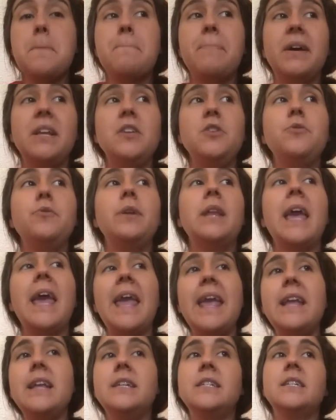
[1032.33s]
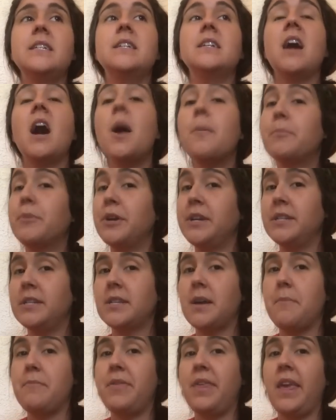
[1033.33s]
But you would hate to not bring
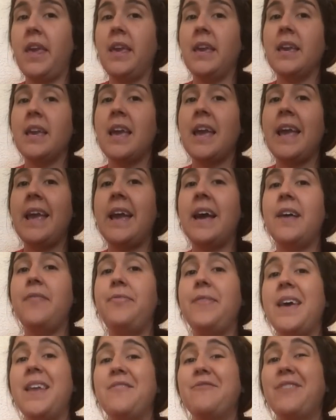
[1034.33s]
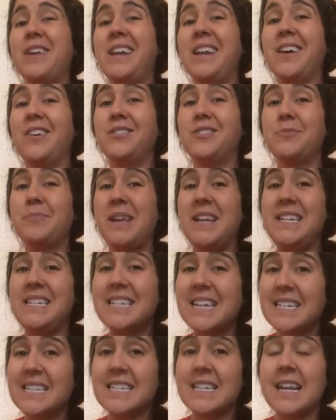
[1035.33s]
something and then find out Spain
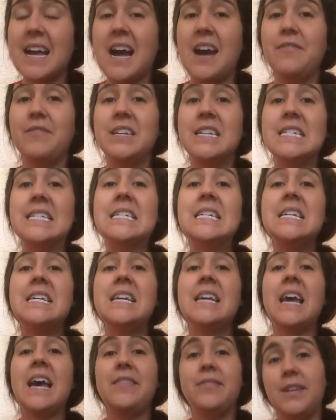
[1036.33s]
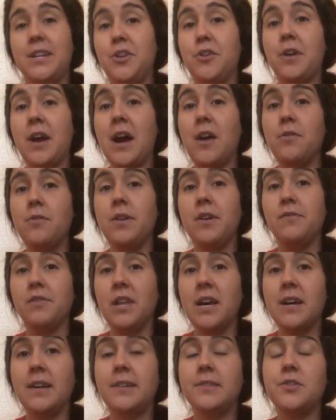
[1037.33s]
doesn't have it and then you're out of
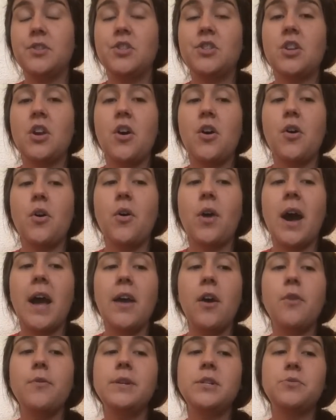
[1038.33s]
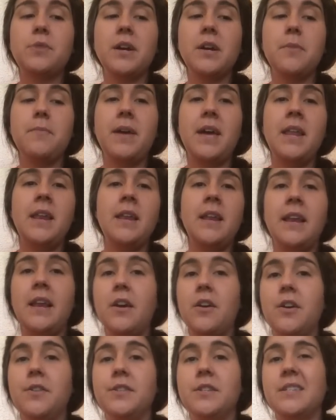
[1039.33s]
luck. So I always recommend an
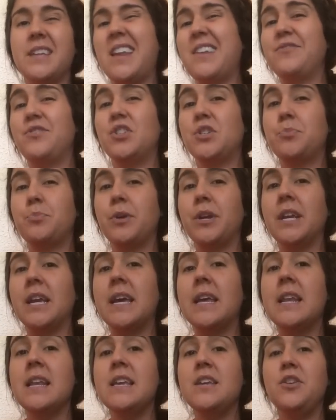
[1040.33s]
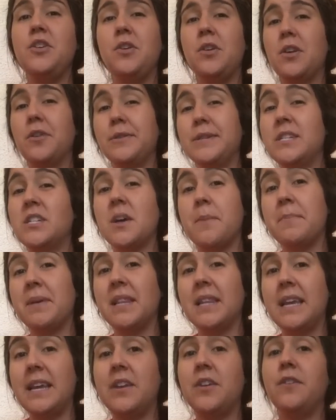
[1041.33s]
err on the side of just bring it. You can always dump
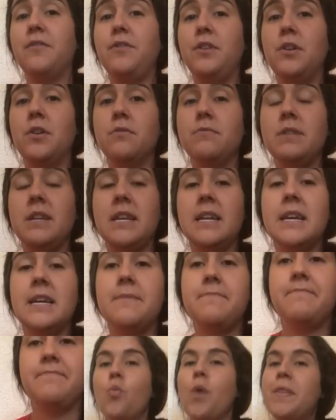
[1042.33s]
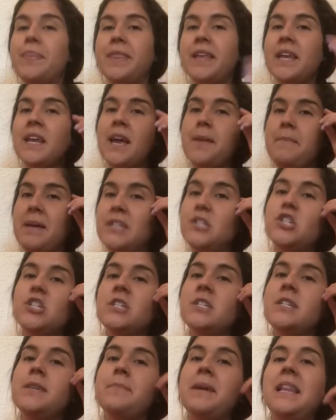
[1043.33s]
it later if you don't need it. One thing I
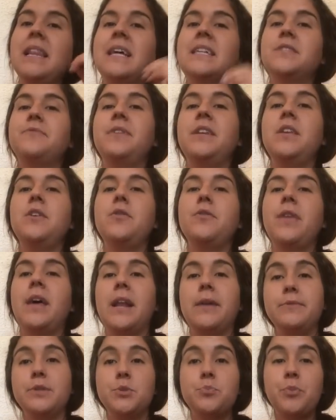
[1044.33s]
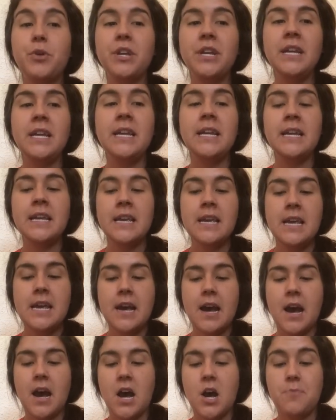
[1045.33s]
mentioned in my last video that I was bringing
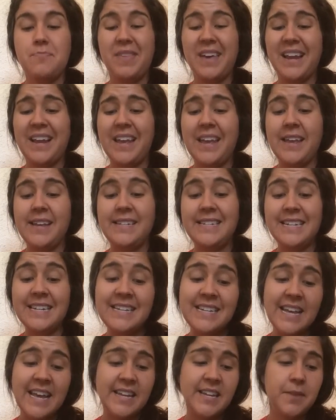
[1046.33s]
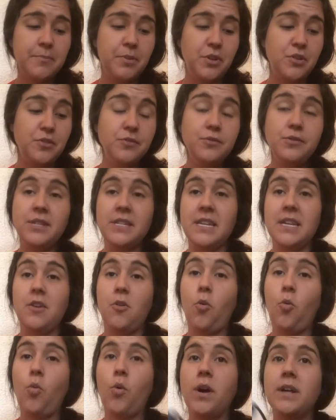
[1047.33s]
um, that I didn't end up
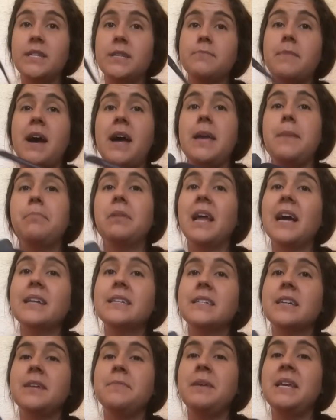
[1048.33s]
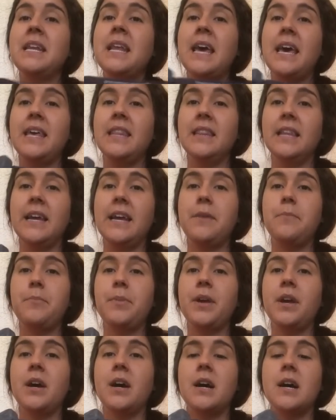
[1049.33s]
using was my Black Diamond headlamp.
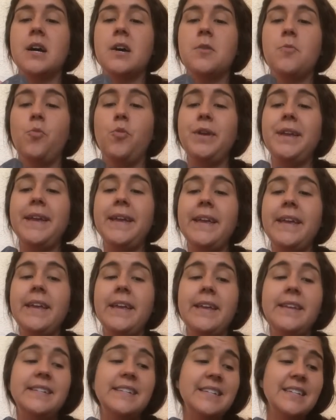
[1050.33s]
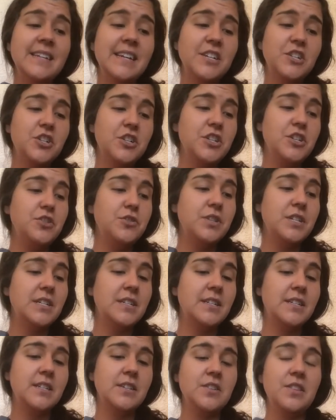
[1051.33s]
Um, we didn't actually use it
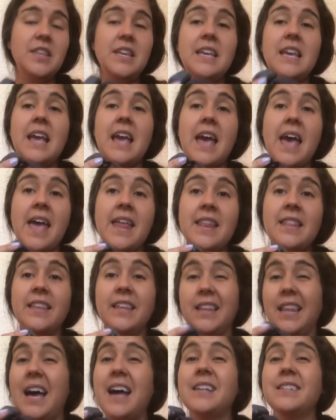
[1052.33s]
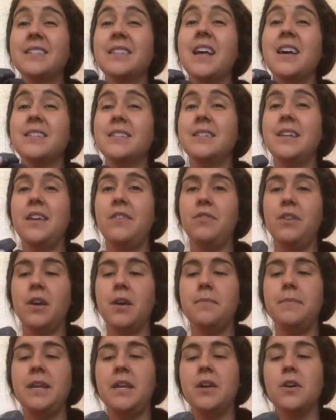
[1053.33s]
until the end, the last, last day of the
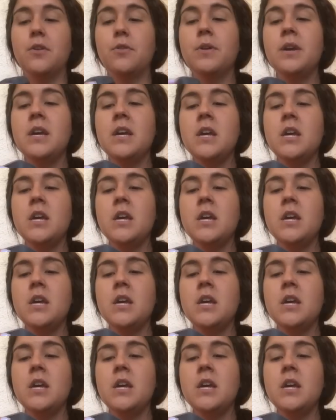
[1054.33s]
Camino.